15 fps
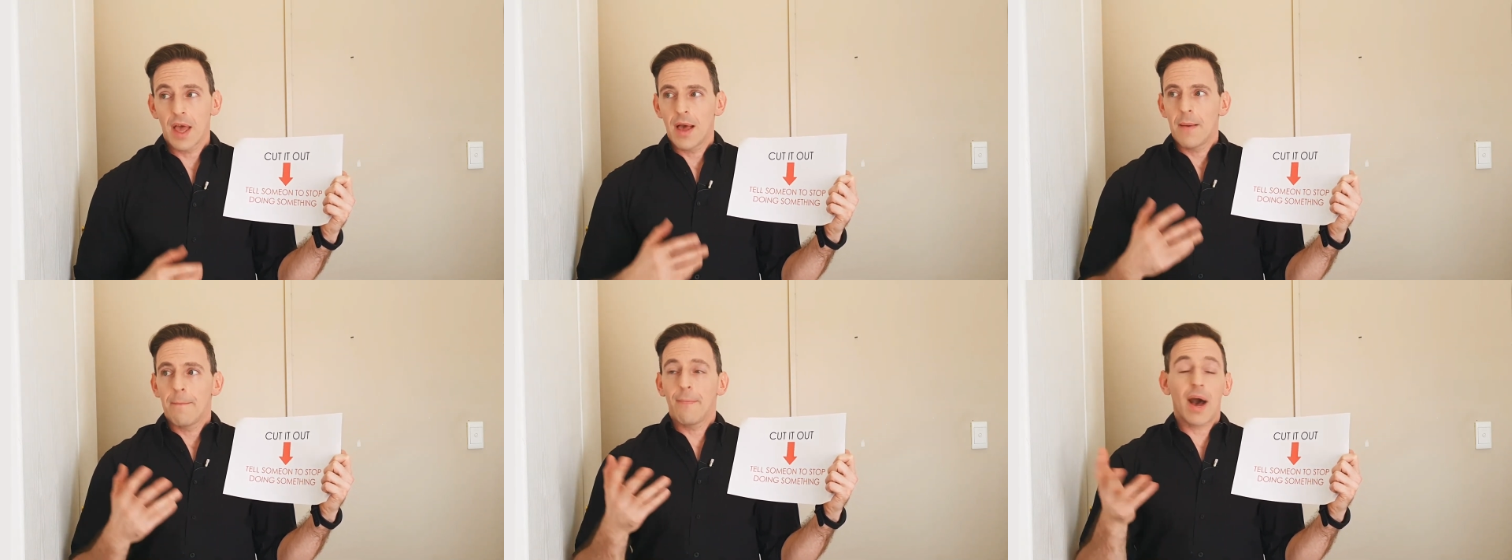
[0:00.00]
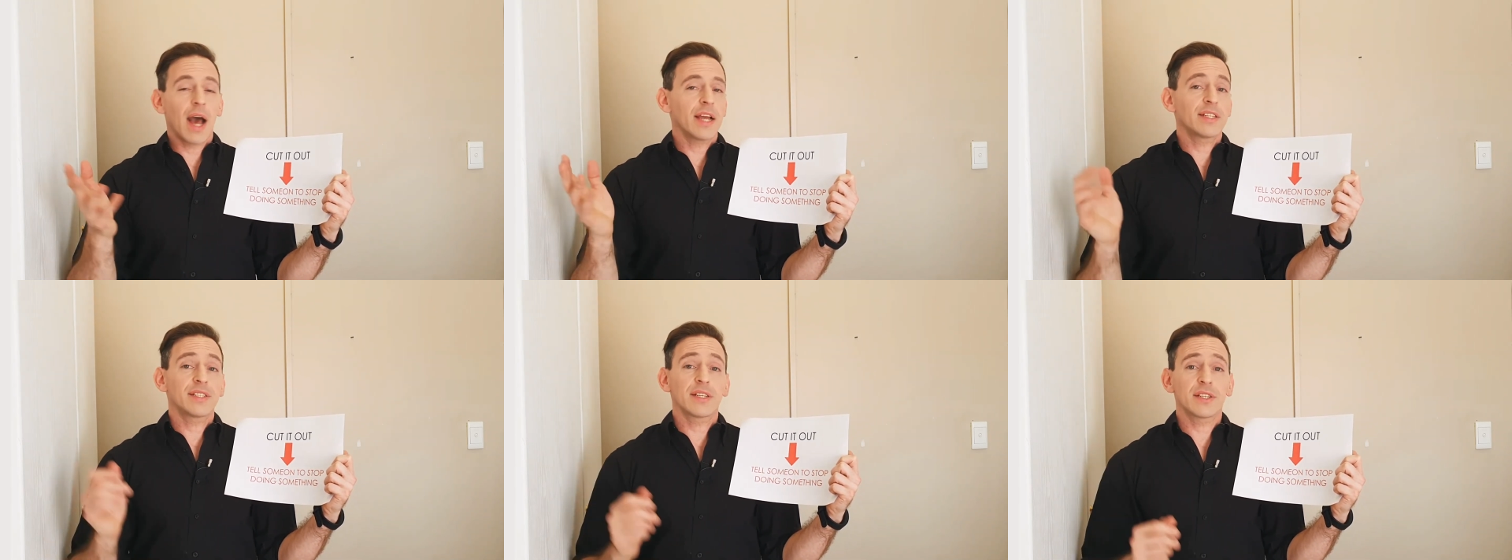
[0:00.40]

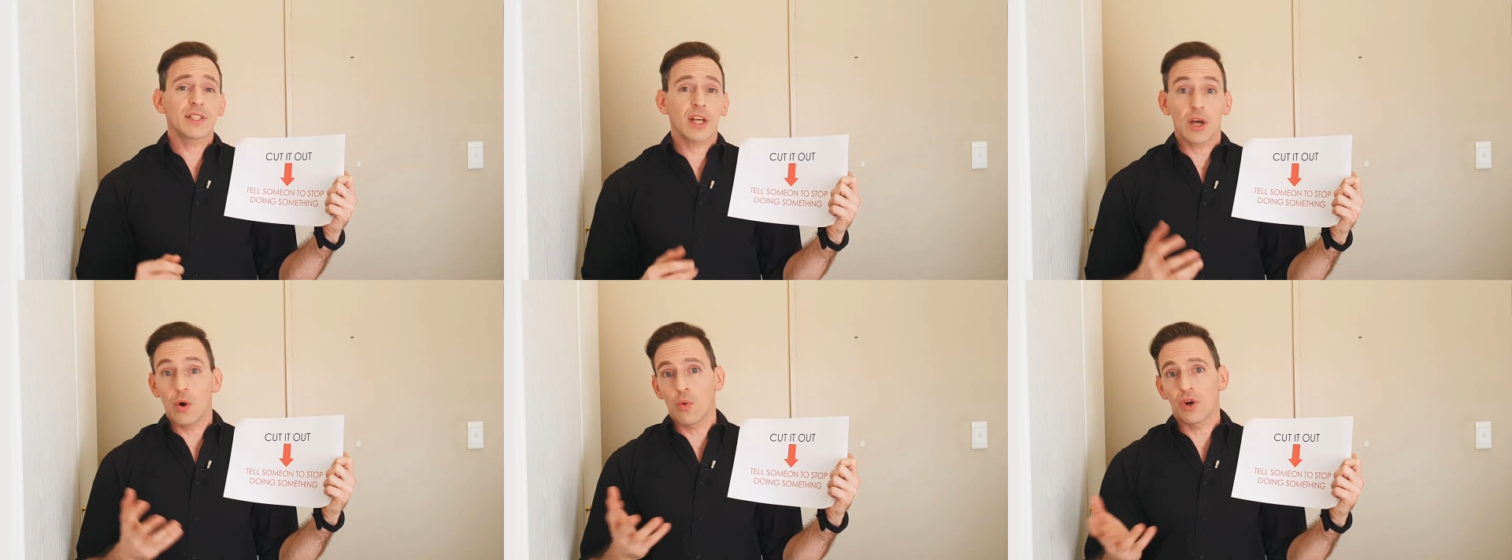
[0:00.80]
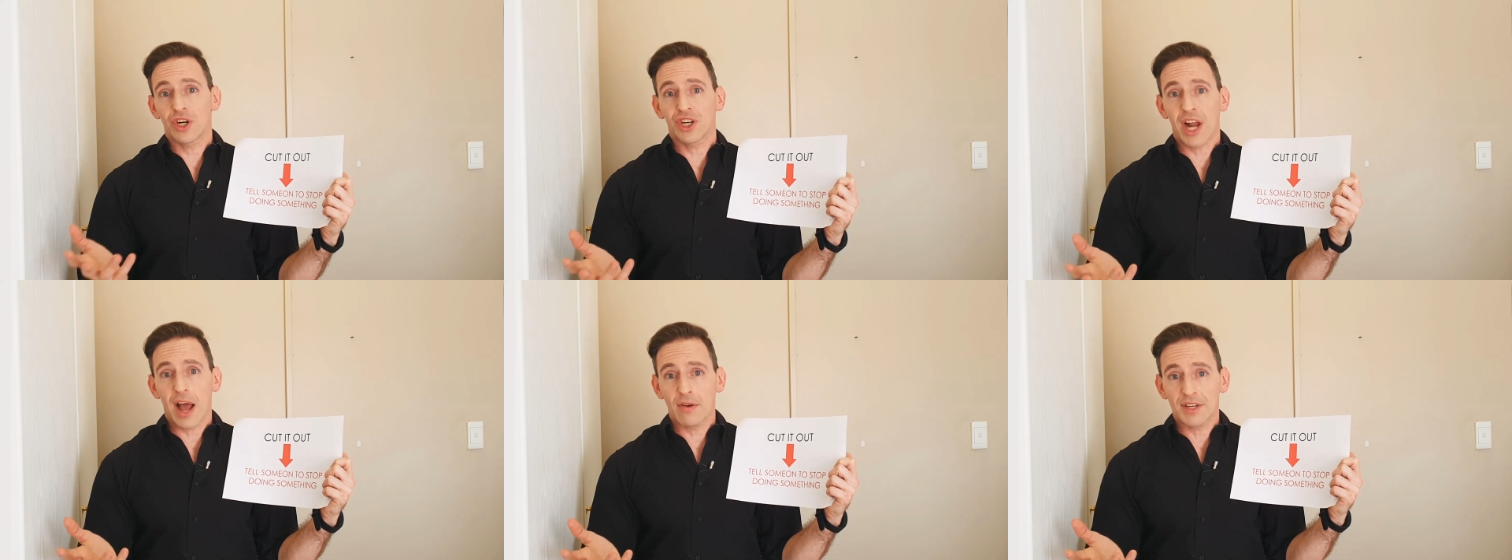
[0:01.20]
my sister was
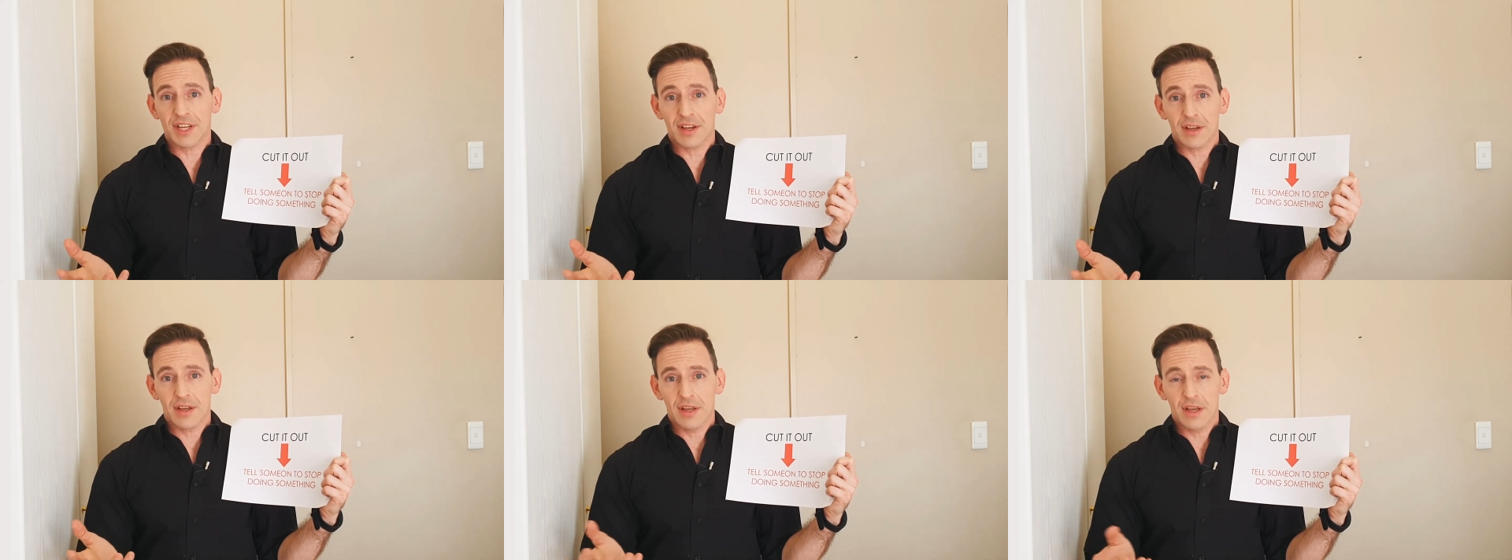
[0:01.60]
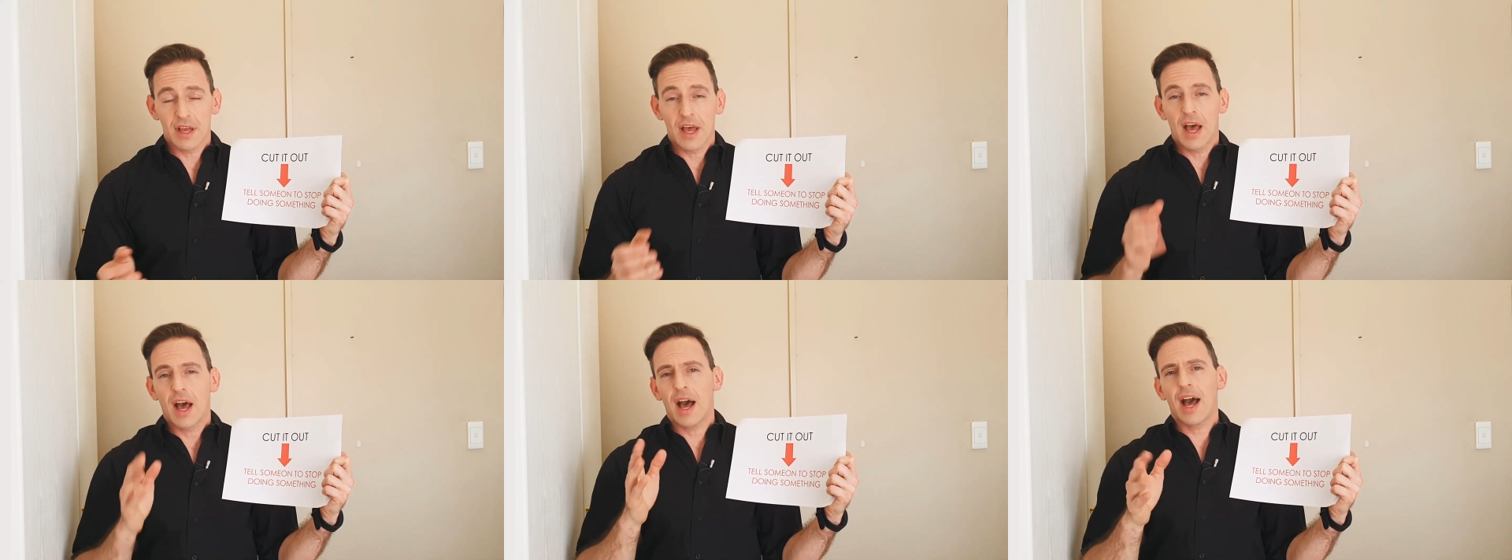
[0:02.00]
shouting.
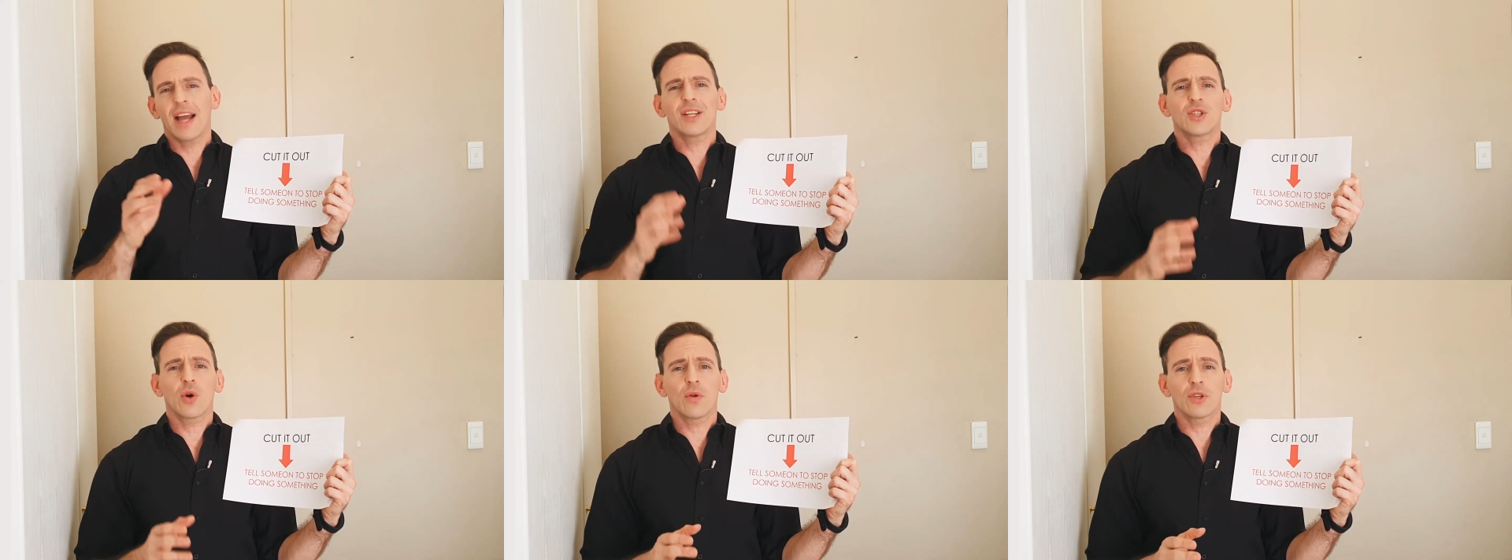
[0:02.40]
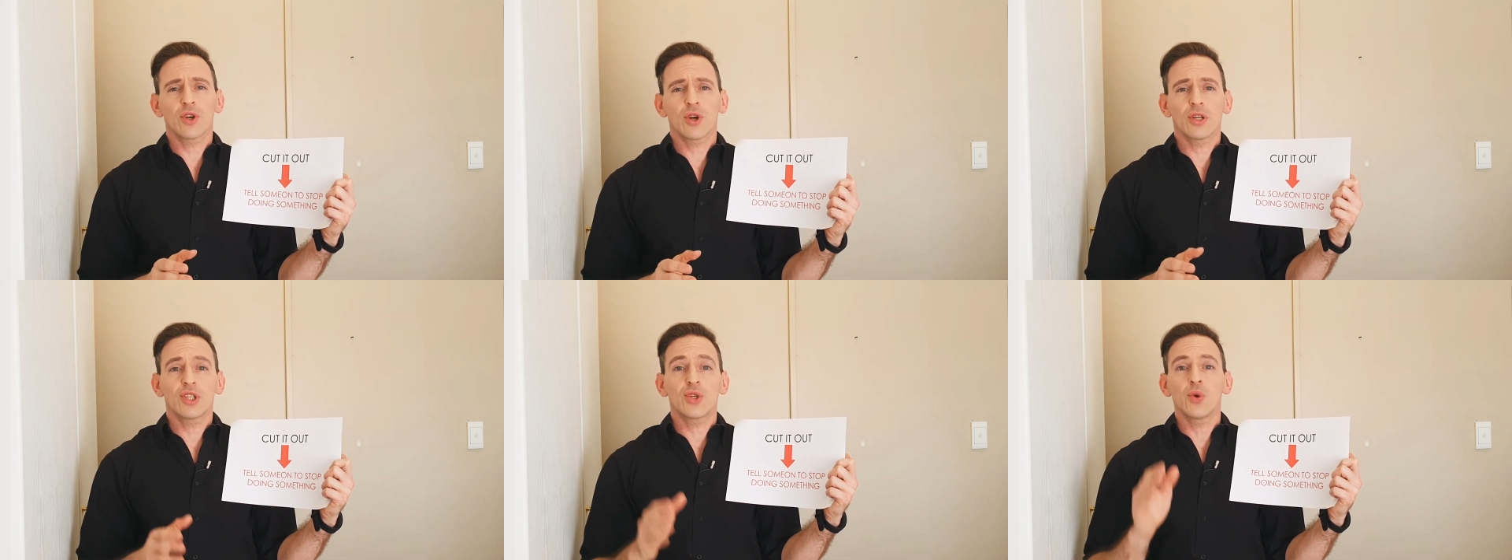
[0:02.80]
I told
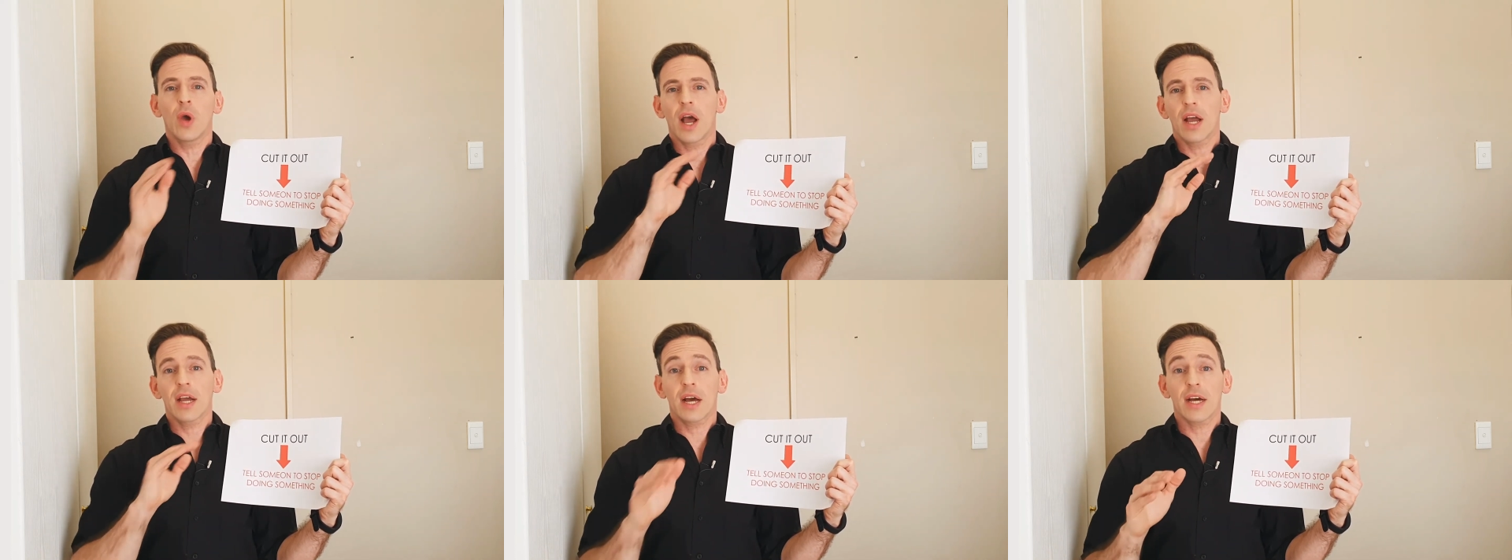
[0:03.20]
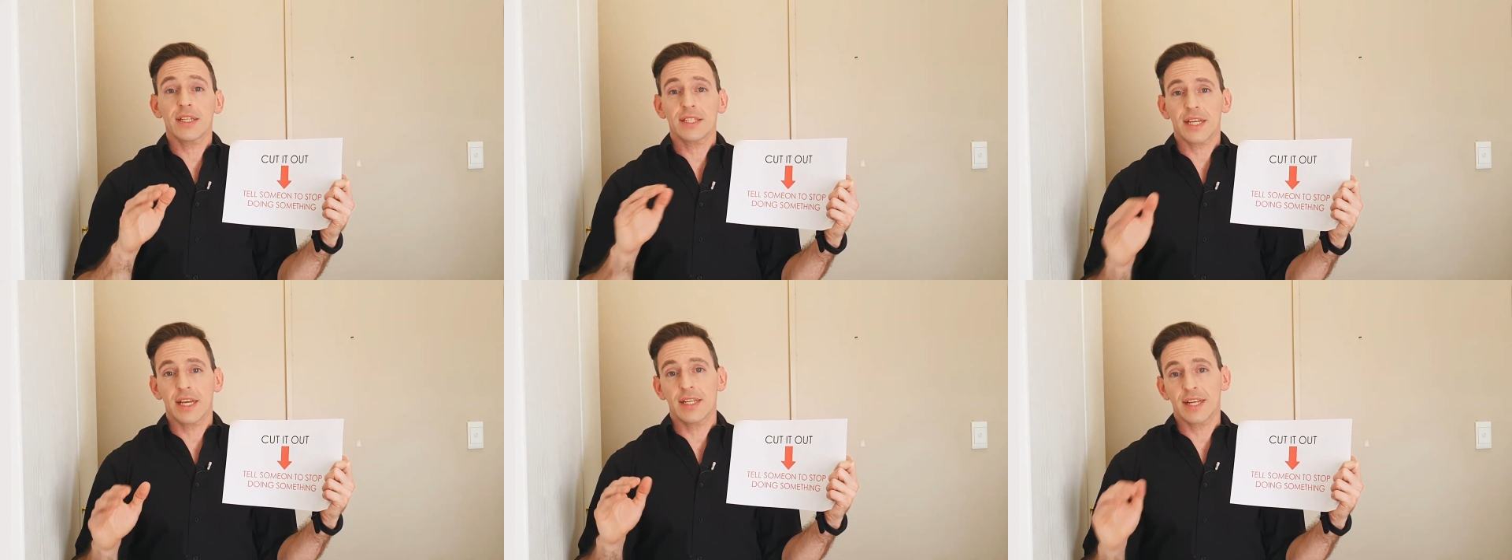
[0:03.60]
her to
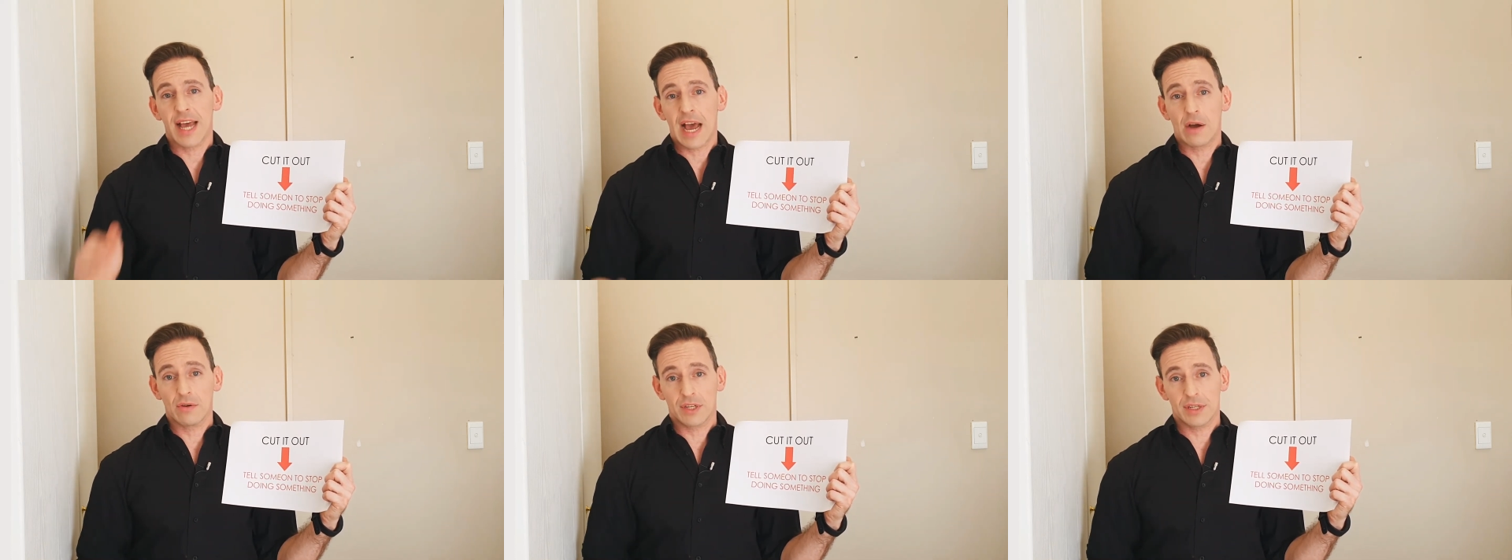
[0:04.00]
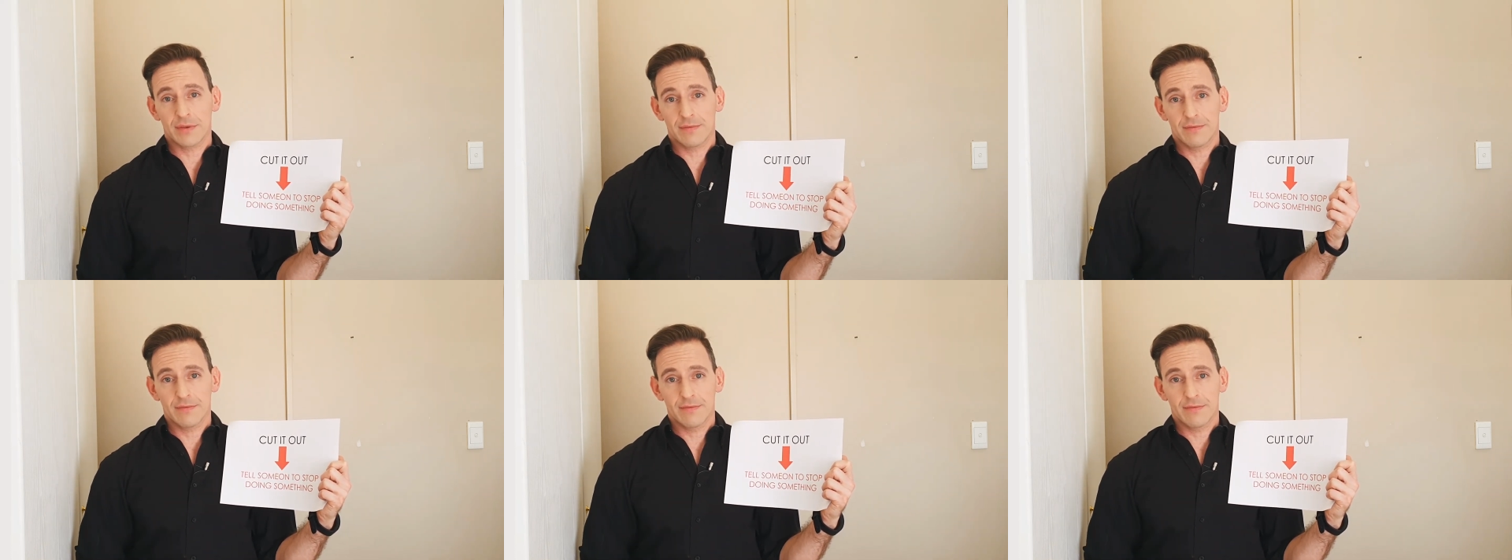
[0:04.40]
cut it out.